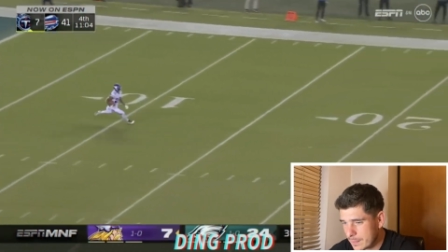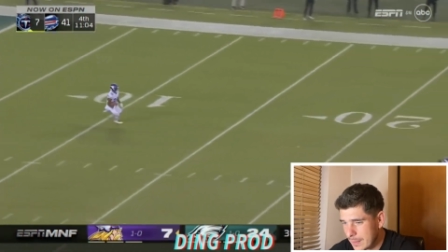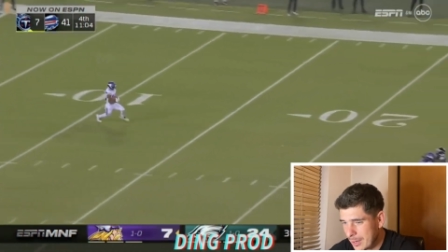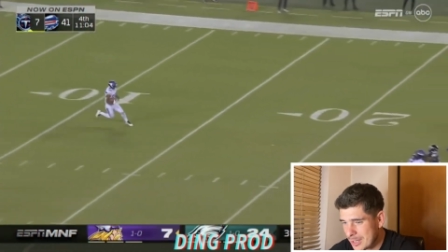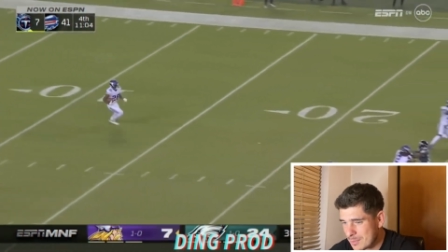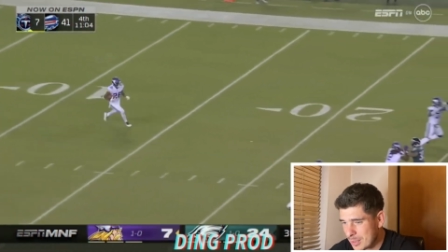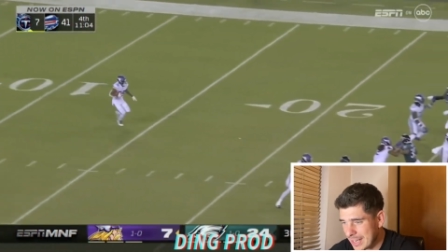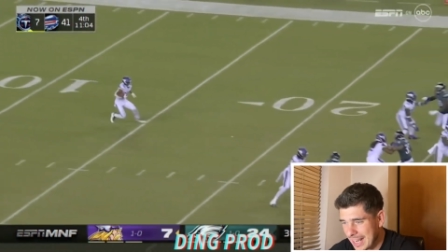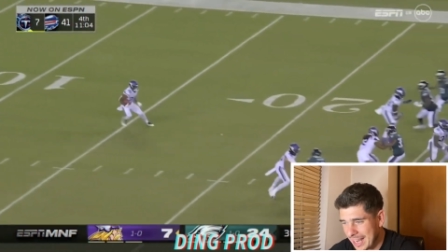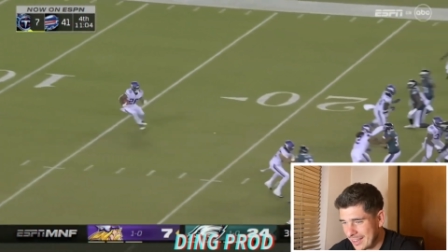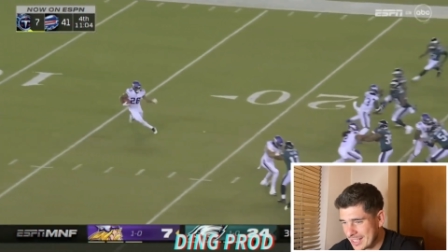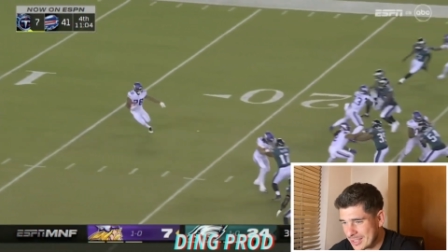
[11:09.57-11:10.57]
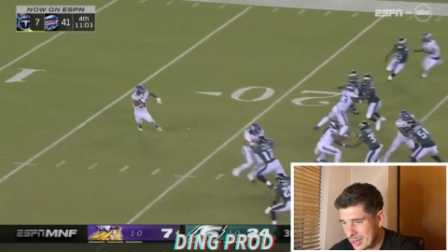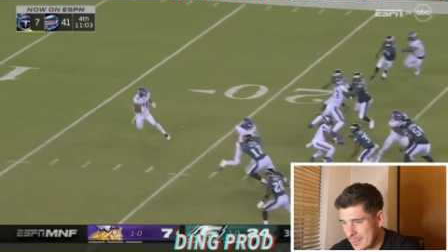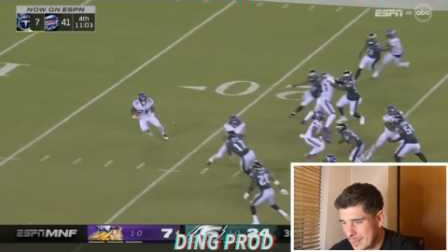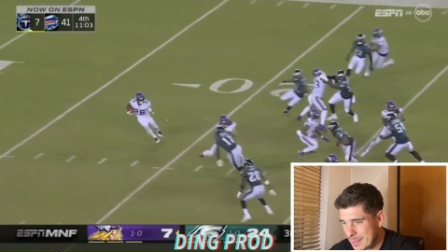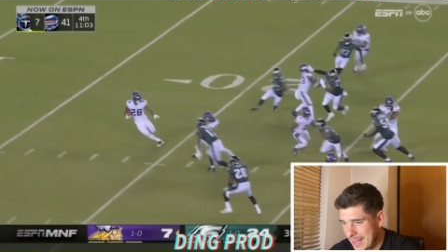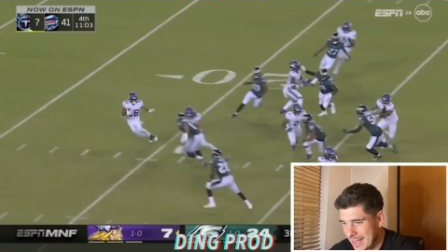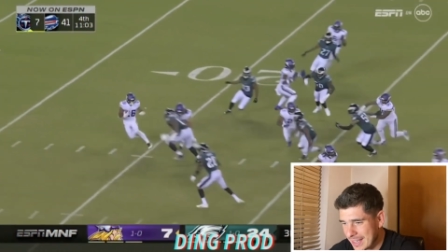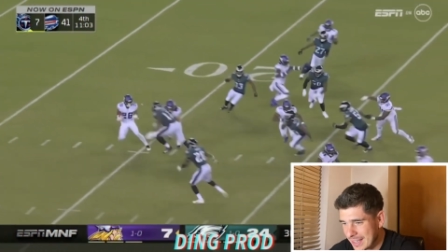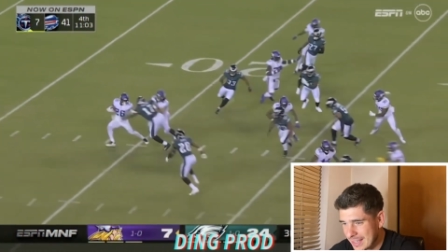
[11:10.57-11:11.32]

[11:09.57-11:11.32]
No, he's bringing it out. This has got to be big.